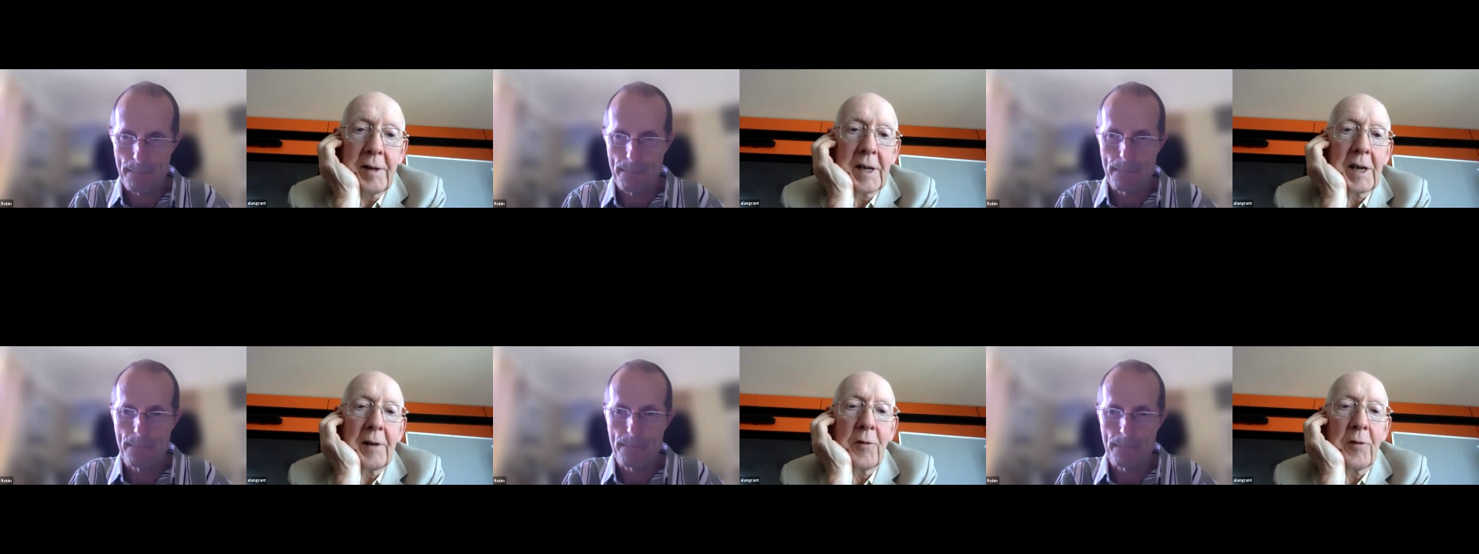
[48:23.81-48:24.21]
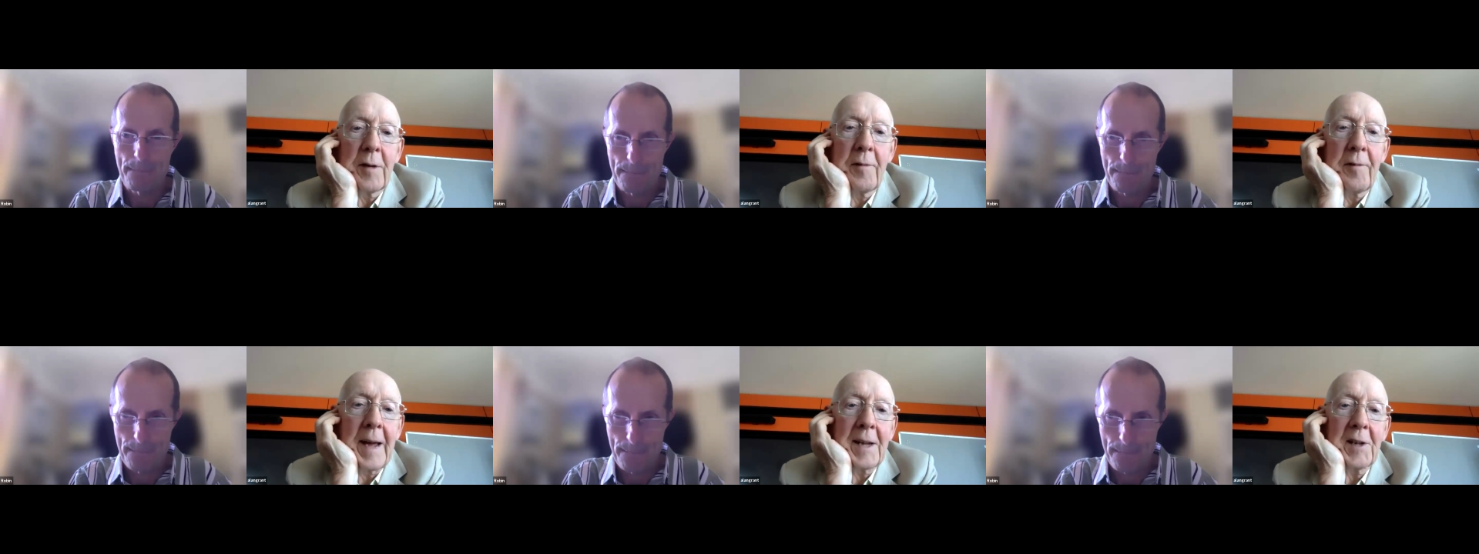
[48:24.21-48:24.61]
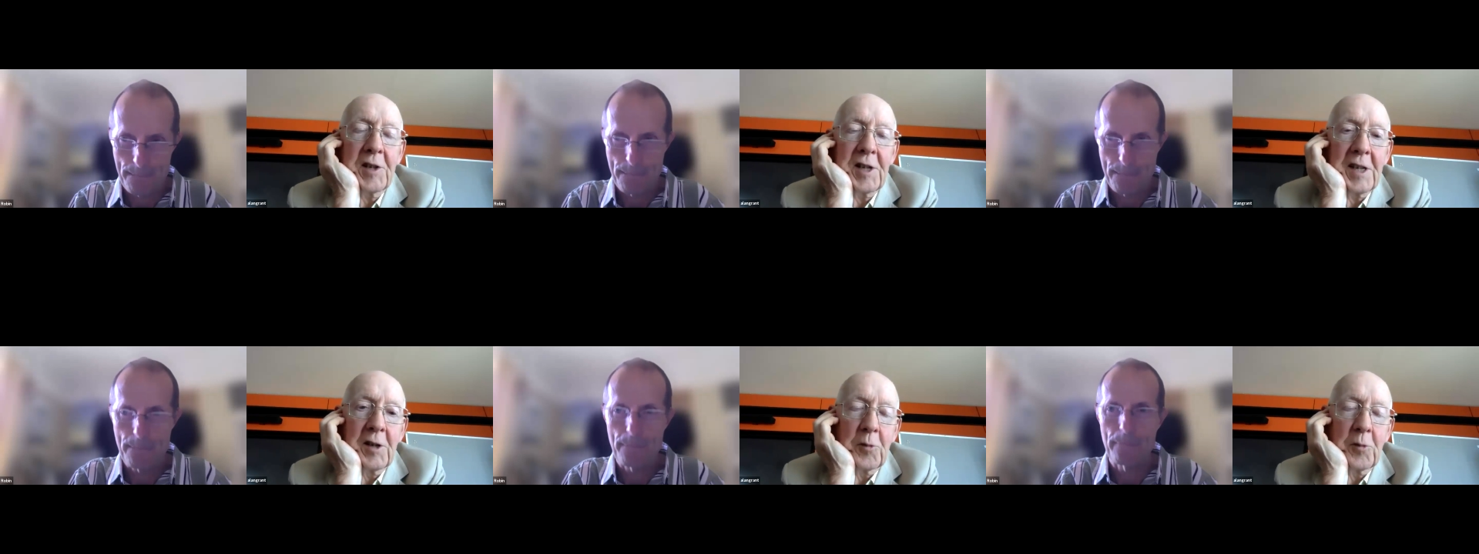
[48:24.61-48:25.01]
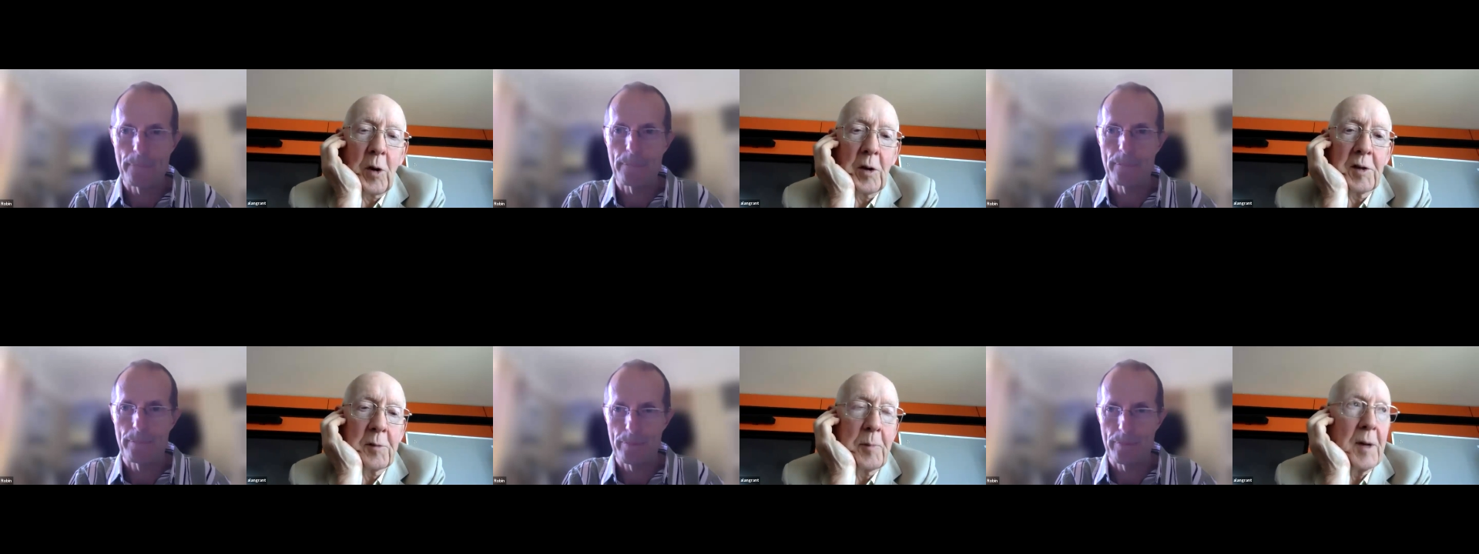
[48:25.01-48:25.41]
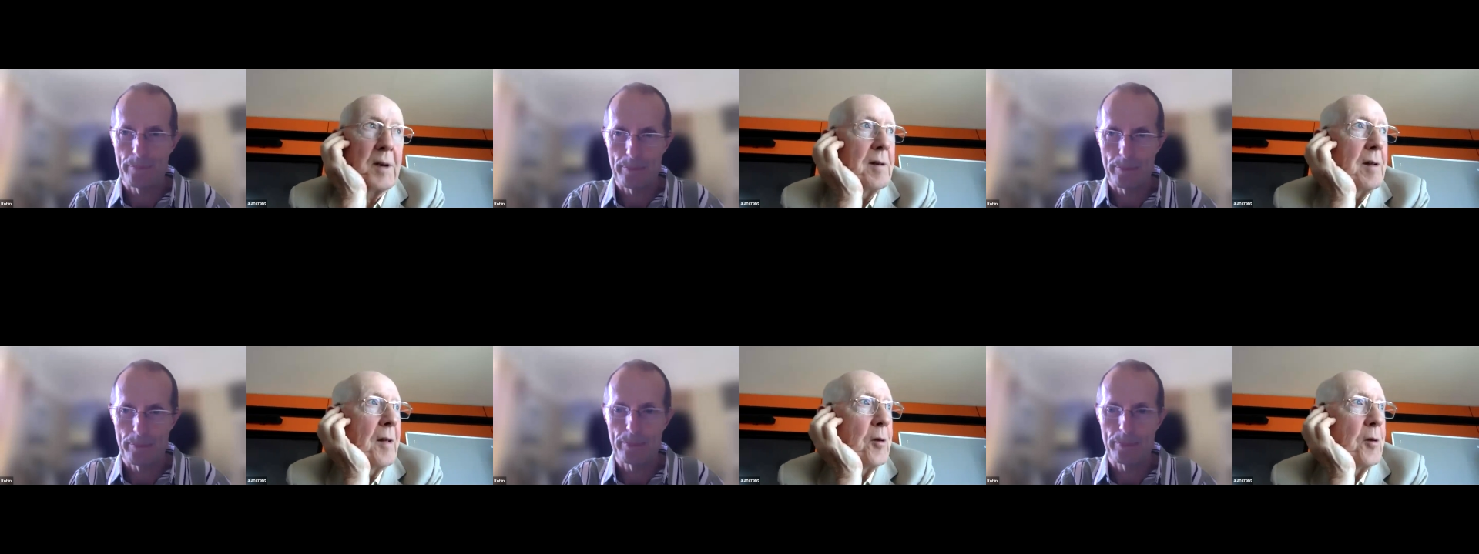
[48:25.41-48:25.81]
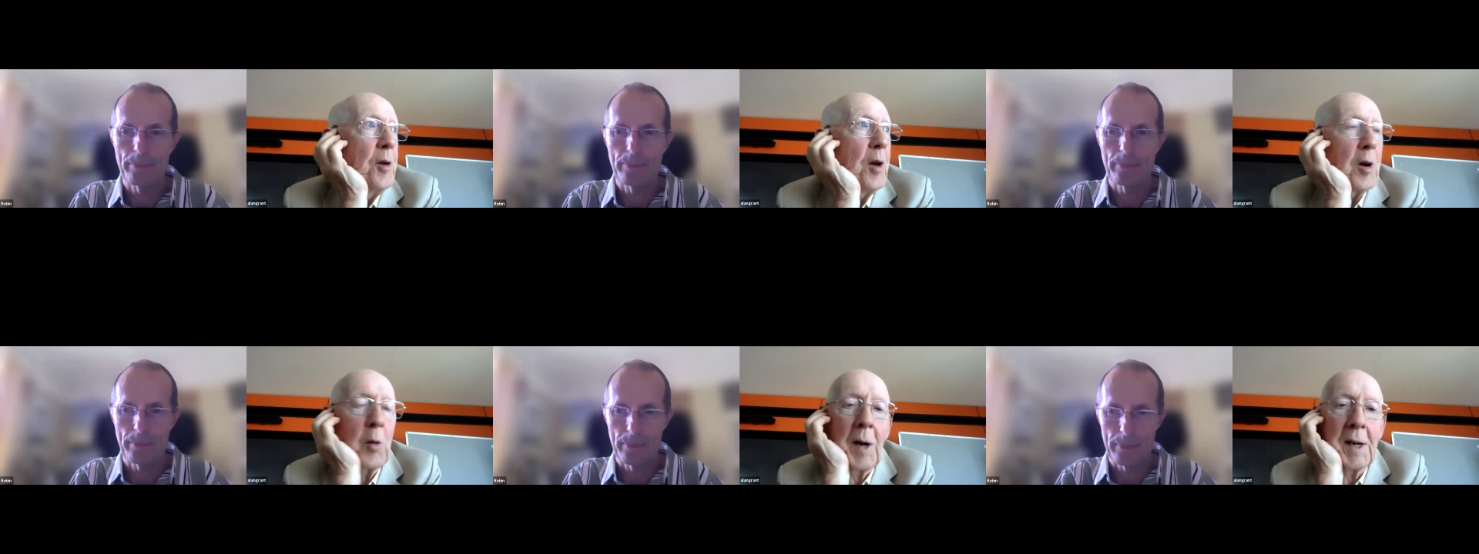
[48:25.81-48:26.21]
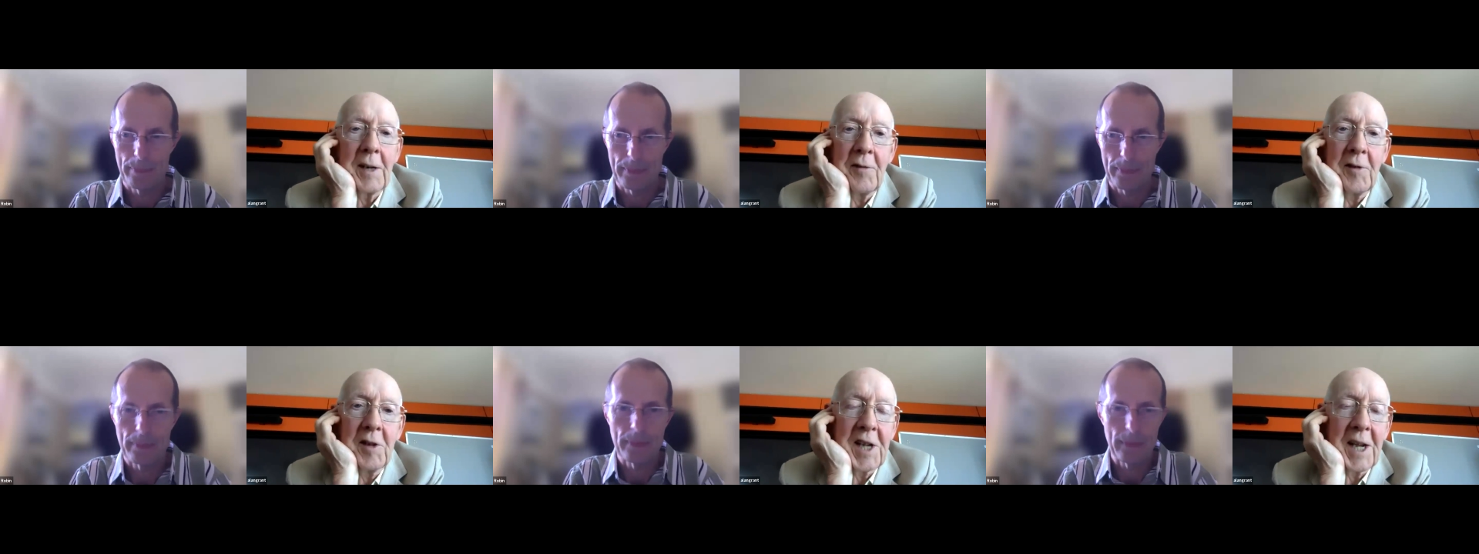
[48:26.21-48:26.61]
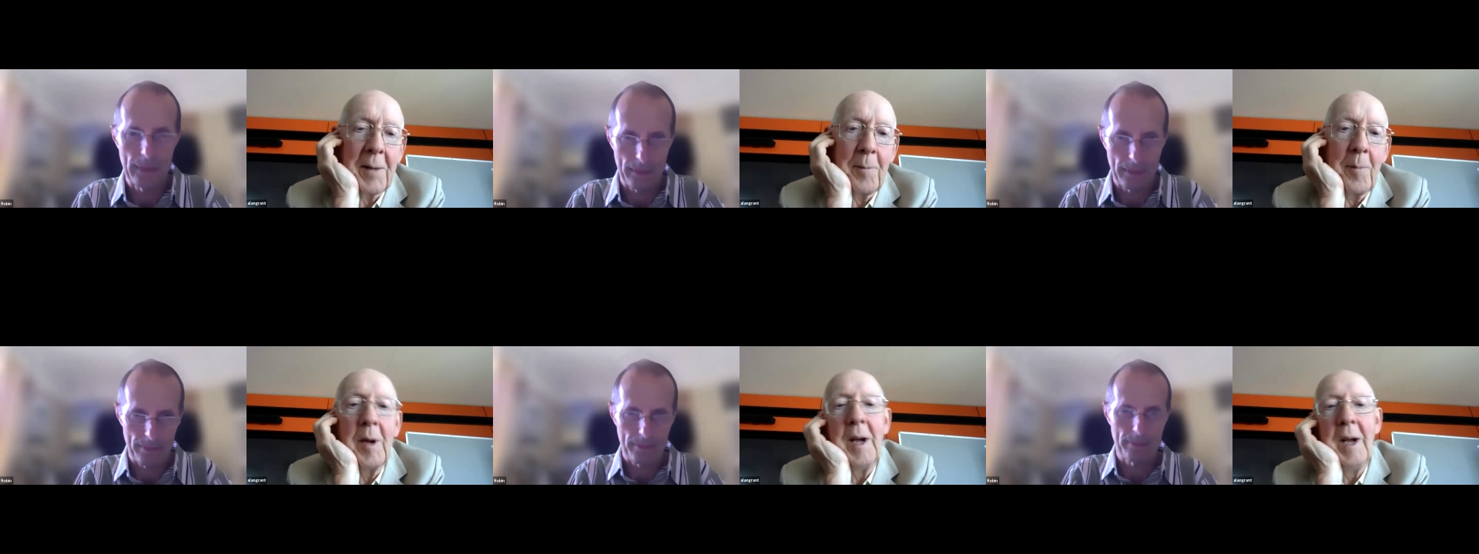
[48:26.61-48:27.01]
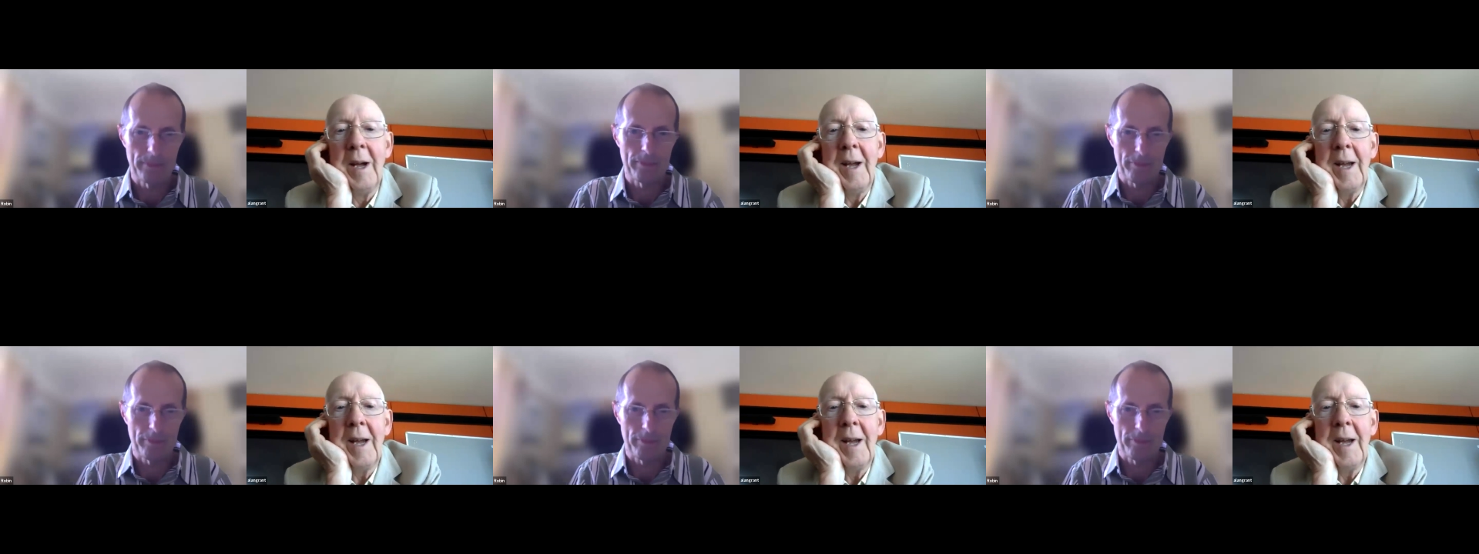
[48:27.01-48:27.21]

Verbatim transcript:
Speaker 1: delivery of vaccines was, but although not quite in the same